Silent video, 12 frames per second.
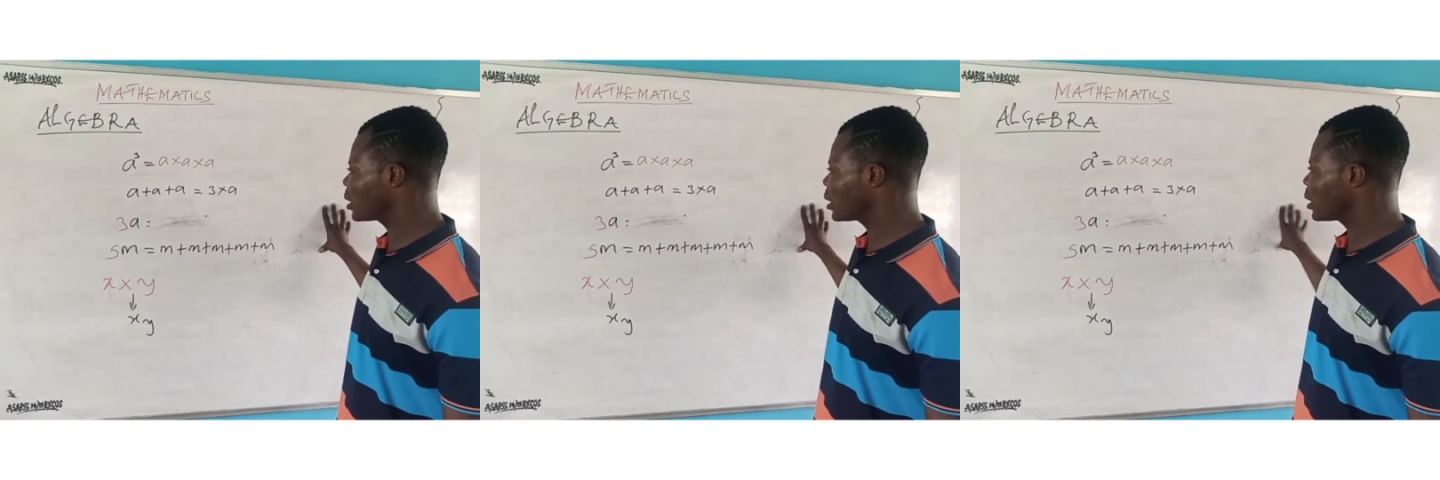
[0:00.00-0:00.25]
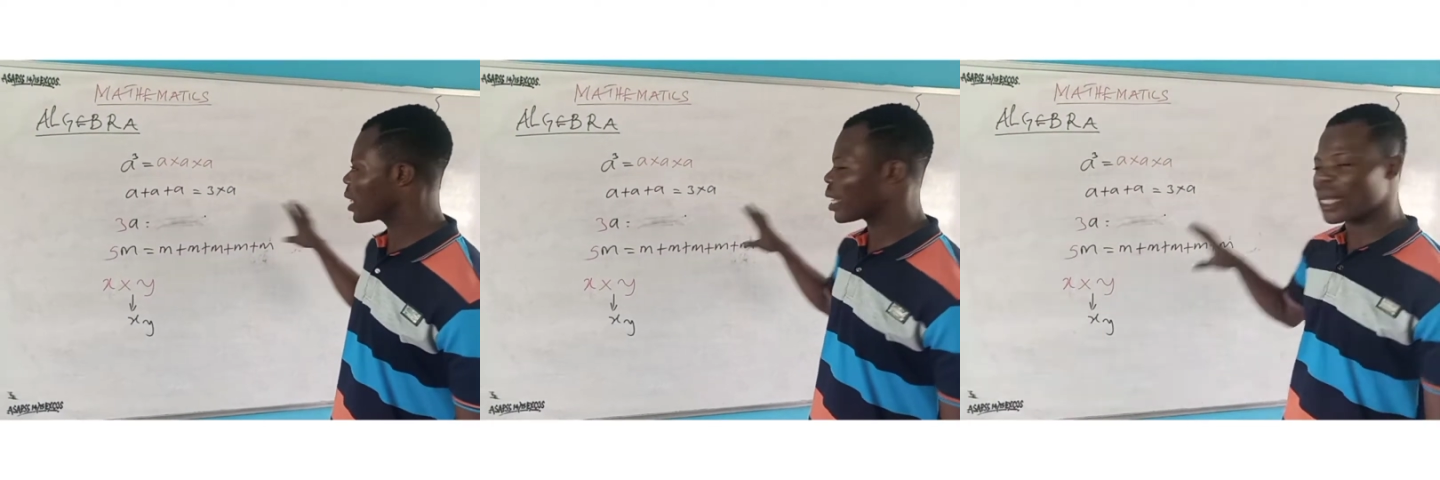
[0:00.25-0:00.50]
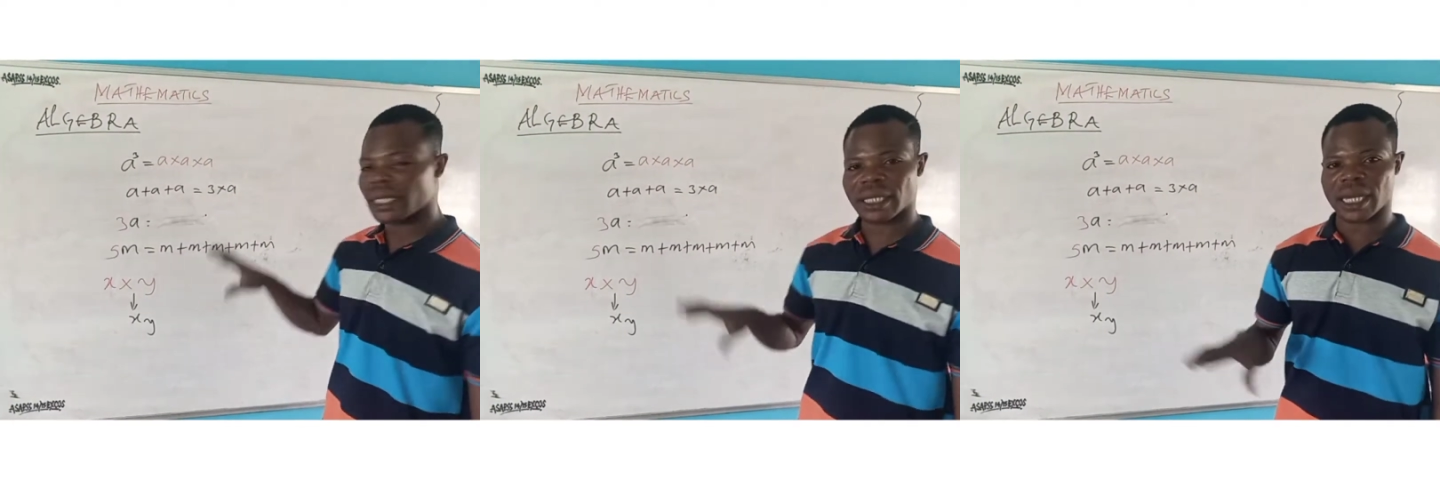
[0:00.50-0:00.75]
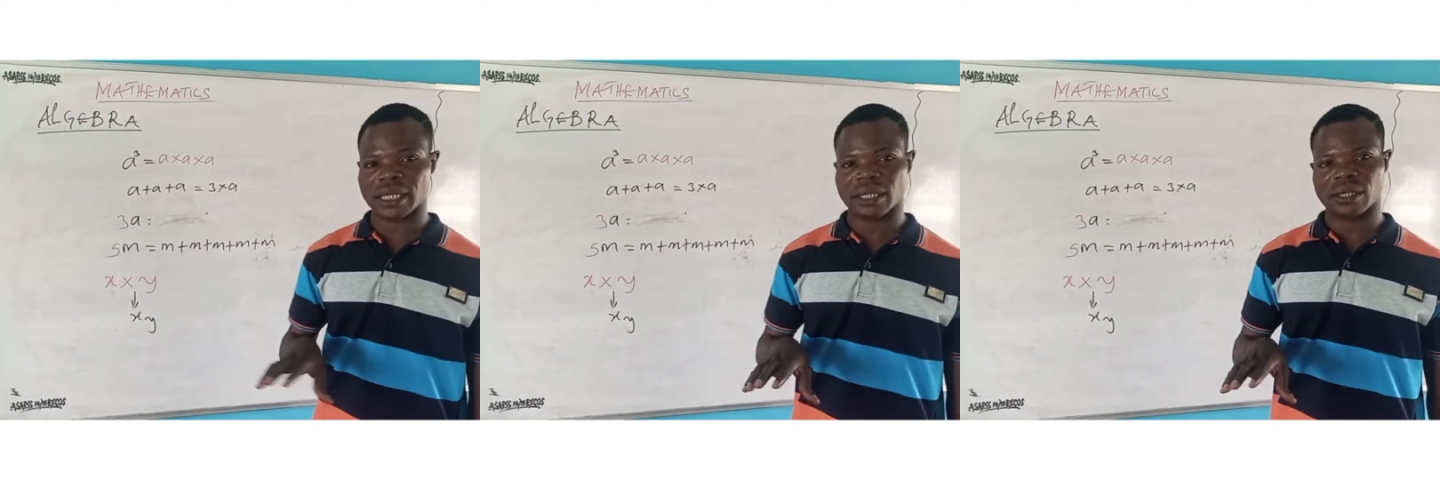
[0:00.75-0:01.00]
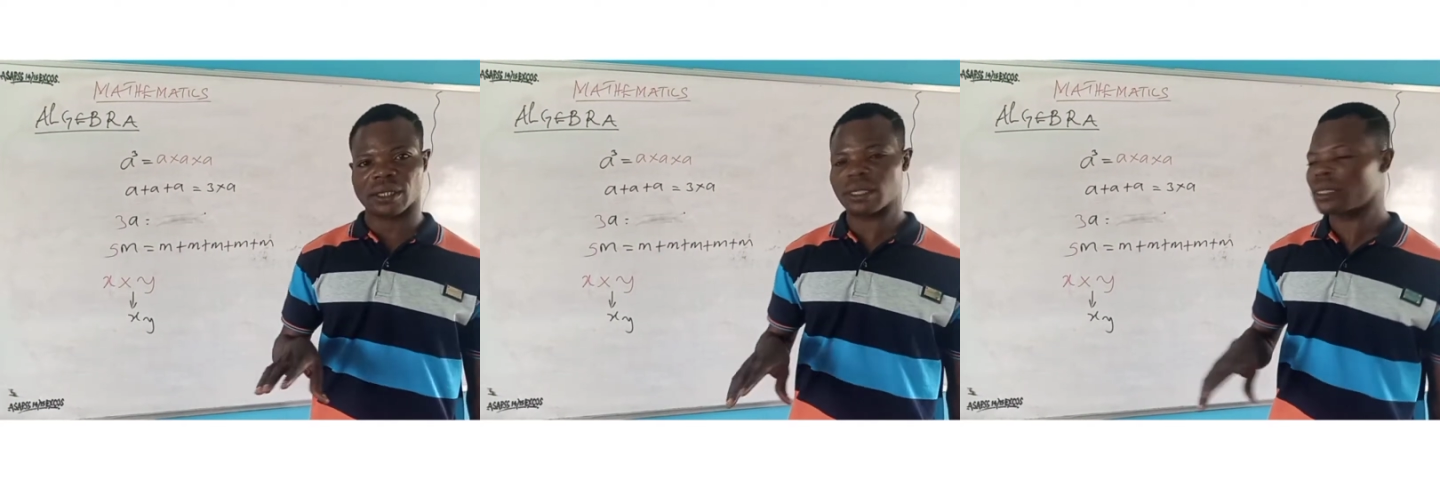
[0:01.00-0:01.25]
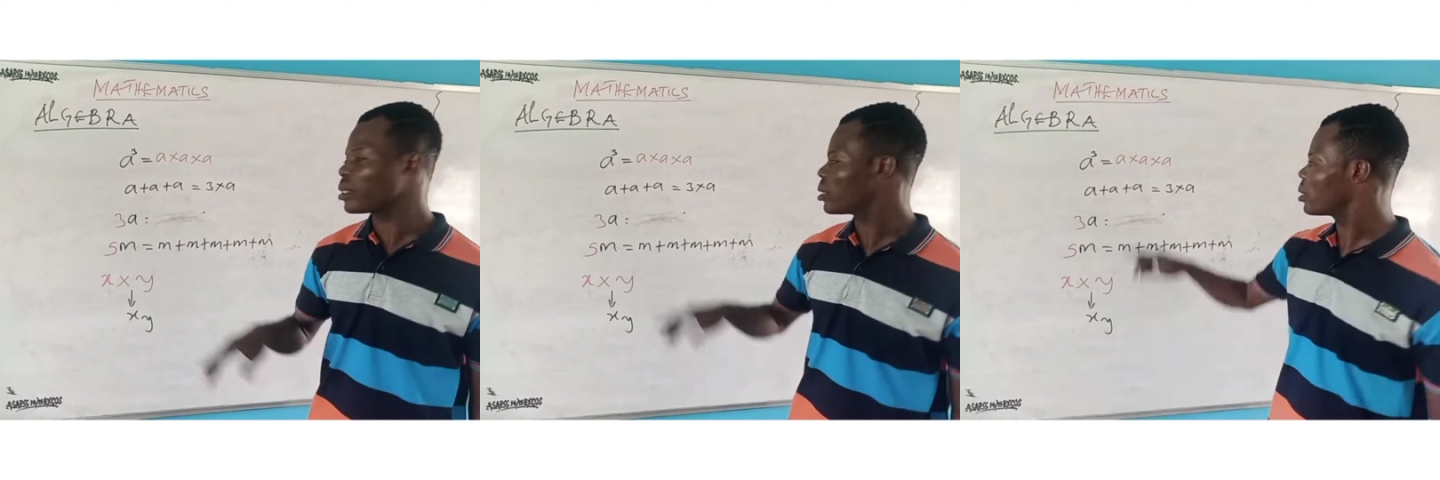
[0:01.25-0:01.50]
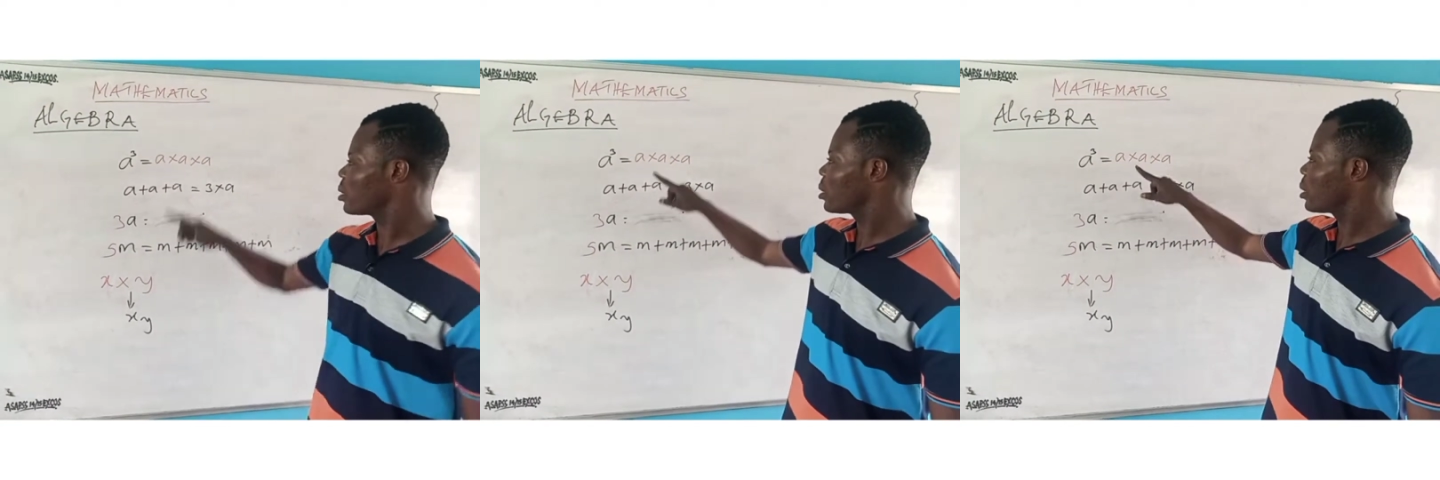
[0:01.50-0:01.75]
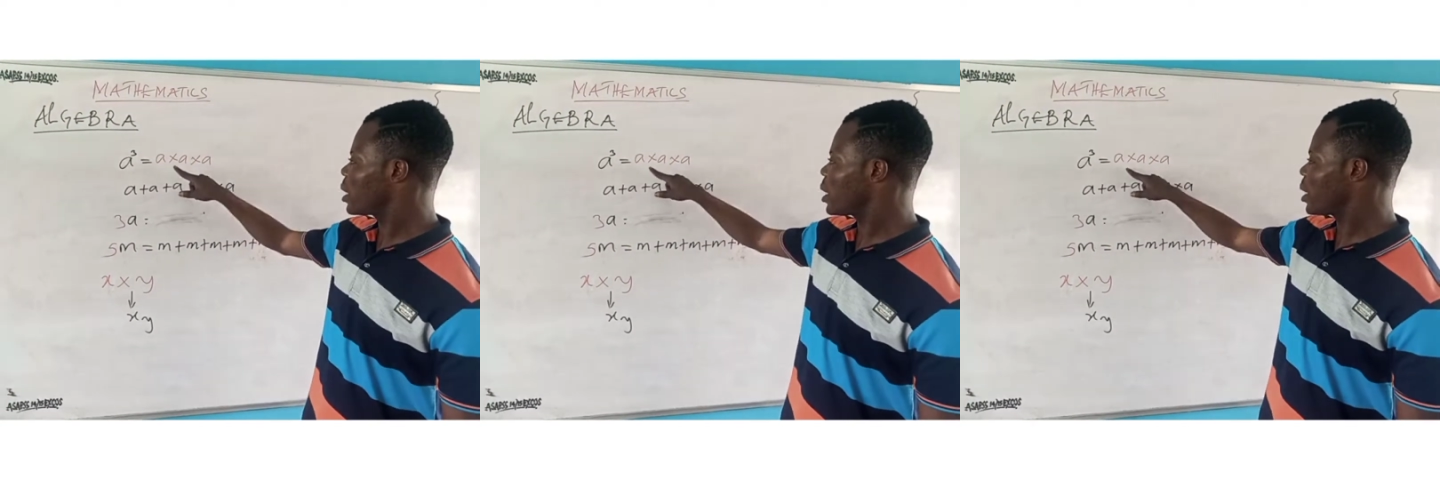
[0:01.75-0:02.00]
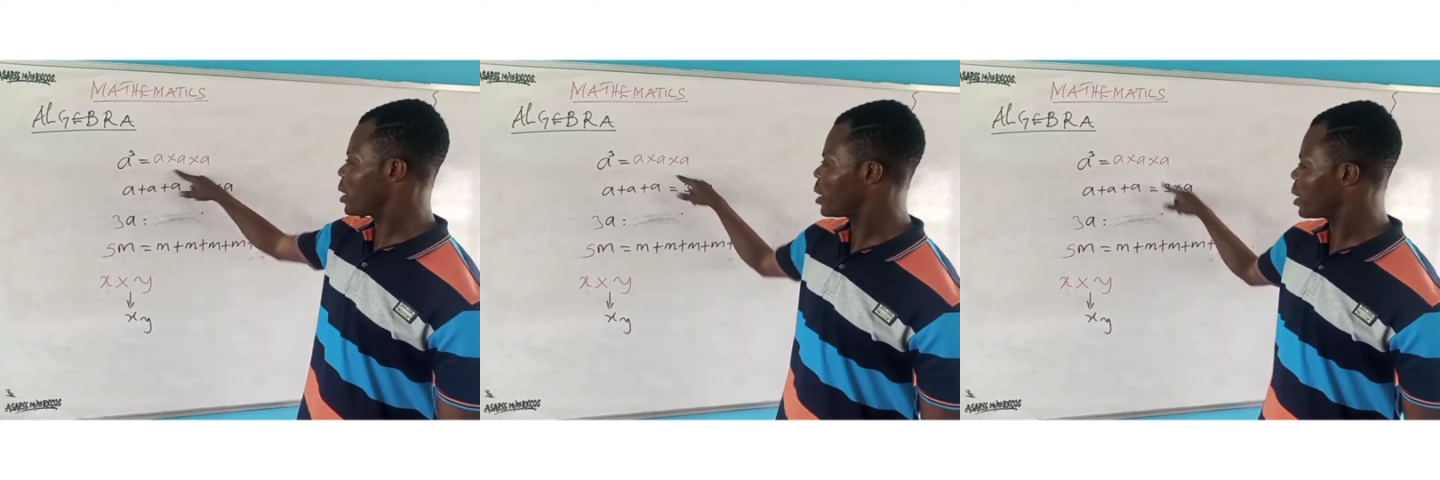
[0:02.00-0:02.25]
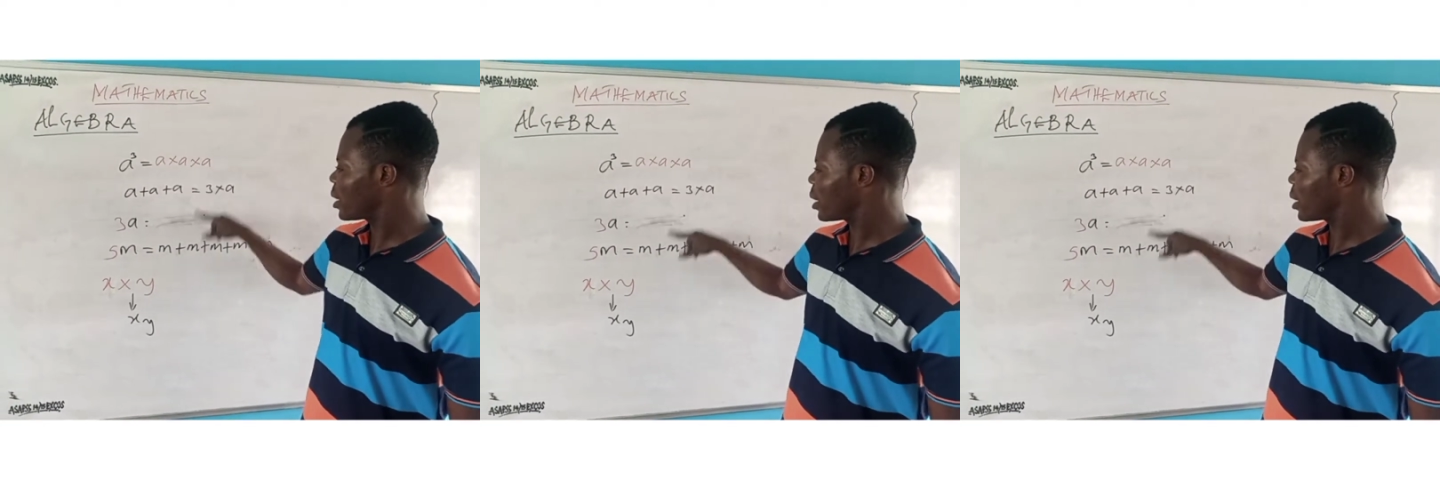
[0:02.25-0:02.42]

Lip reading: There are letters A,